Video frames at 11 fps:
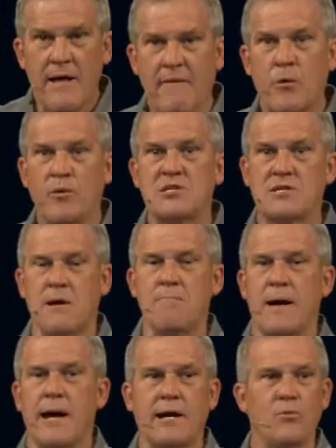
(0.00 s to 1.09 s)
Then we step
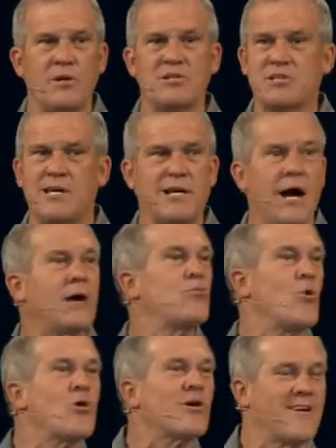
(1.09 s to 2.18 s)
back and we see God
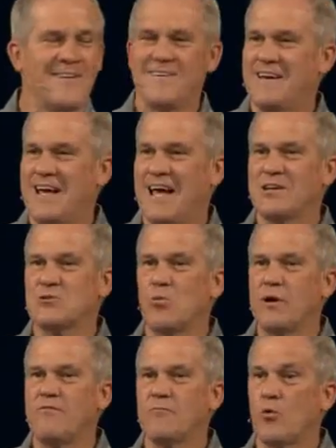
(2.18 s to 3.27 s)
work as
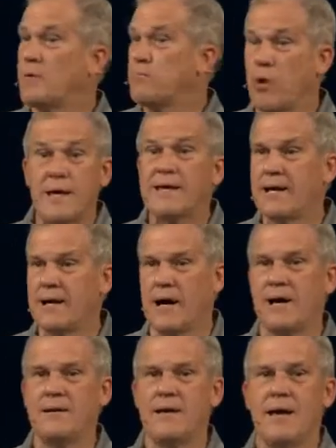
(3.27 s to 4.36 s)
we've quit playing
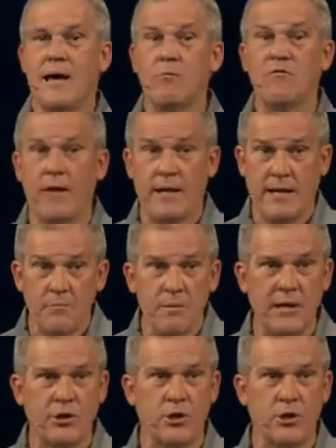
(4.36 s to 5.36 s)
God and we've let Him be in